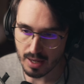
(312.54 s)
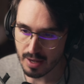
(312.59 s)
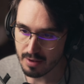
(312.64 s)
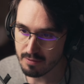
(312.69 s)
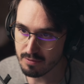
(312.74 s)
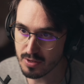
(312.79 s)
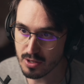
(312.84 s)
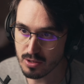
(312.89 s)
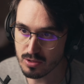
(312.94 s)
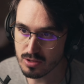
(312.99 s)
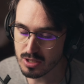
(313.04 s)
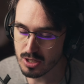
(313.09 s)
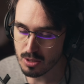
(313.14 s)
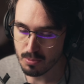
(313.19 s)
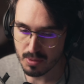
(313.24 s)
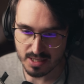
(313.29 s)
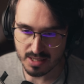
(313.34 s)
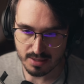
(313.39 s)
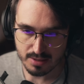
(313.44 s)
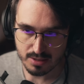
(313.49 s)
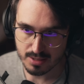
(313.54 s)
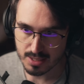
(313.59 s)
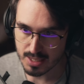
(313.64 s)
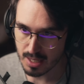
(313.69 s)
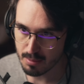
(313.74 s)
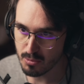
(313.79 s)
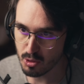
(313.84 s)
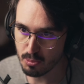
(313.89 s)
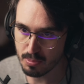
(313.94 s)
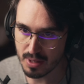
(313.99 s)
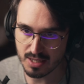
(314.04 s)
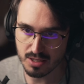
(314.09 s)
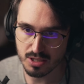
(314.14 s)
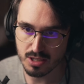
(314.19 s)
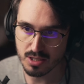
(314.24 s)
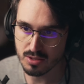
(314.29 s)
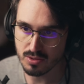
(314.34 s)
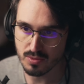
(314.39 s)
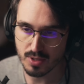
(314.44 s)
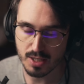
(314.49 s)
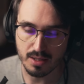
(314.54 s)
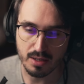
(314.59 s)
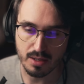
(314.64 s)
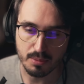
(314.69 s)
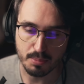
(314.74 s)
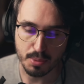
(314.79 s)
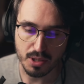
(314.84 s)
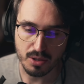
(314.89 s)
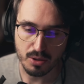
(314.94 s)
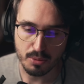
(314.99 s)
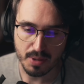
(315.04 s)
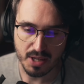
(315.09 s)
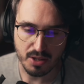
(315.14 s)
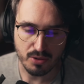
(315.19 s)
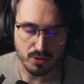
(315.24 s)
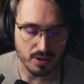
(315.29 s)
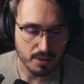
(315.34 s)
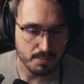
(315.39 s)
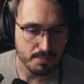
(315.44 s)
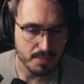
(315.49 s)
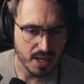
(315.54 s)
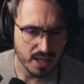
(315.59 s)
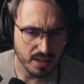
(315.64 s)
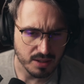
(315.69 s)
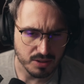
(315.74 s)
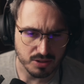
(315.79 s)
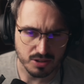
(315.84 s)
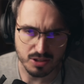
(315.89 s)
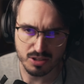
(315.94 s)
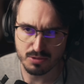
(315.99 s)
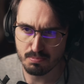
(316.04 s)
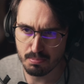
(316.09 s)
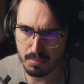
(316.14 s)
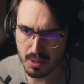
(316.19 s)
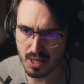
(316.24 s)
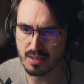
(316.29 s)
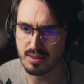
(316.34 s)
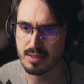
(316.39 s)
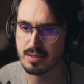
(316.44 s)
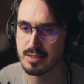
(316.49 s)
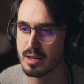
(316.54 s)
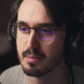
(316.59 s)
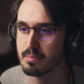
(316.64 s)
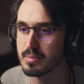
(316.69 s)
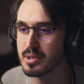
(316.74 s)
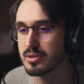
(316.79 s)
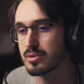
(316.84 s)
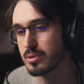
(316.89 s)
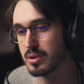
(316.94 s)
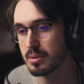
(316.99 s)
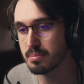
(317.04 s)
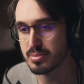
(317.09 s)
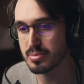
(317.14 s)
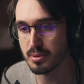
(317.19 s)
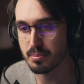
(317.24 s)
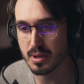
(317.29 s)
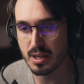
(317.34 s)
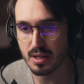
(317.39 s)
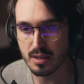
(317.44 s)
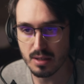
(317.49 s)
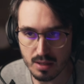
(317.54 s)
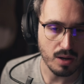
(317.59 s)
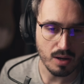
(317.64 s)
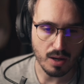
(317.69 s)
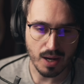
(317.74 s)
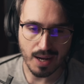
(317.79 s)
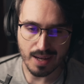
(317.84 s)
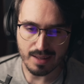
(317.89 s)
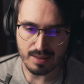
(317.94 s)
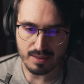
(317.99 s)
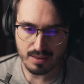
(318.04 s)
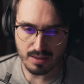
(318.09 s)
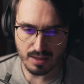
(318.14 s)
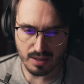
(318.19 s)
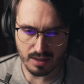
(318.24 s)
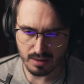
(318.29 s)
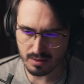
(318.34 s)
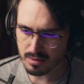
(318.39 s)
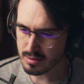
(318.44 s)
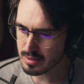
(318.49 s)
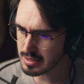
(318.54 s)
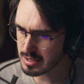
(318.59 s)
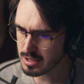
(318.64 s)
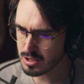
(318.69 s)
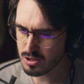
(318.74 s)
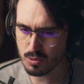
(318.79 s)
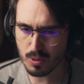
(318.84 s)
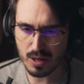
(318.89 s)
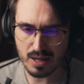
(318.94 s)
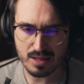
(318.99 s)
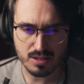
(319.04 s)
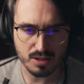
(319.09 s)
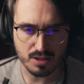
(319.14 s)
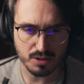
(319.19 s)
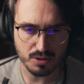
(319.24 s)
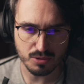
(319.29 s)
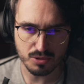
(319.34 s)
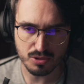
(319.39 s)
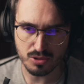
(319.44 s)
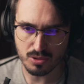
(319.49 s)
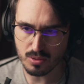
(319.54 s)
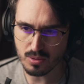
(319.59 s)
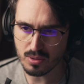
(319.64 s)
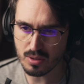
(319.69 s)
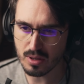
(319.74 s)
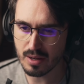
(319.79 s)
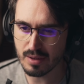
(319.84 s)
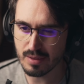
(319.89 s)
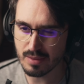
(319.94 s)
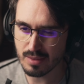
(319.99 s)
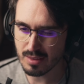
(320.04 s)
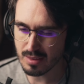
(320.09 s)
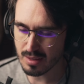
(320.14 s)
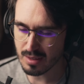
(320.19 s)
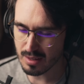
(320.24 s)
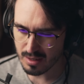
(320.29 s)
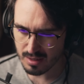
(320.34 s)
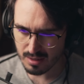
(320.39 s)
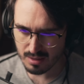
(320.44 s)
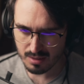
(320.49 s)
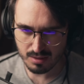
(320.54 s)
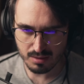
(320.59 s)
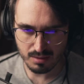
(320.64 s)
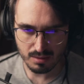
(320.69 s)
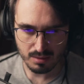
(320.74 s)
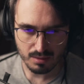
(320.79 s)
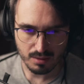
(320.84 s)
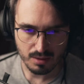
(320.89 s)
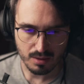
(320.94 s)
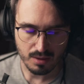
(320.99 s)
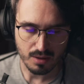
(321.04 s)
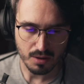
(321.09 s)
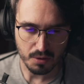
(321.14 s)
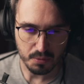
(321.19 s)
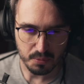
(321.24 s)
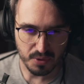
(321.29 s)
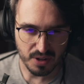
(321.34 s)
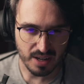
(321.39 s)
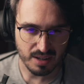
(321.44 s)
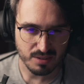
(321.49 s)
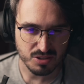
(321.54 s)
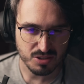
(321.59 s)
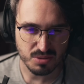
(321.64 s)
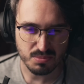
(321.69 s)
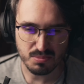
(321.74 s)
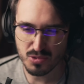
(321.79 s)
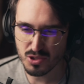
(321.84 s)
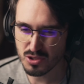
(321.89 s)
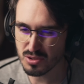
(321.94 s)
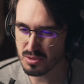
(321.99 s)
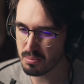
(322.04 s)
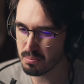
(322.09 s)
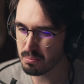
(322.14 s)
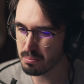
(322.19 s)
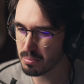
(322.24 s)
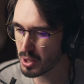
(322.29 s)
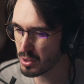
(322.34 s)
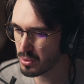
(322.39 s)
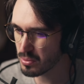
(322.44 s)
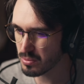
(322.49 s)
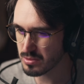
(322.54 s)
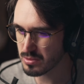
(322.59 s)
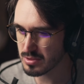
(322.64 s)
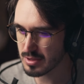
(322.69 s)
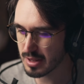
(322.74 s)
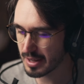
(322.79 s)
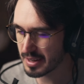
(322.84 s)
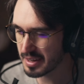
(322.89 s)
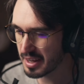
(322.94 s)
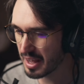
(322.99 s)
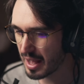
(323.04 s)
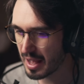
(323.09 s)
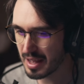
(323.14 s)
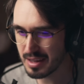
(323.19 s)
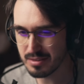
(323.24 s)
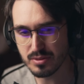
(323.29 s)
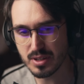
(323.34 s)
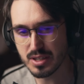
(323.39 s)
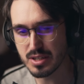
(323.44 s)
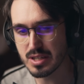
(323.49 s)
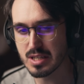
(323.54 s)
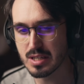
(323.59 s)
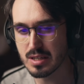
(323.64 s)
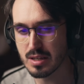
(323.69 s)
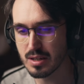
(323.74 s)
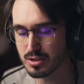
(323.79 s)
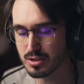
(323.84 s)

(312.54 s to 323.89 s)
I've used some ensemble patches right now, but on my own I may just split this up and do it properly. I think this is quite unusual. I think we have some trombones, like high register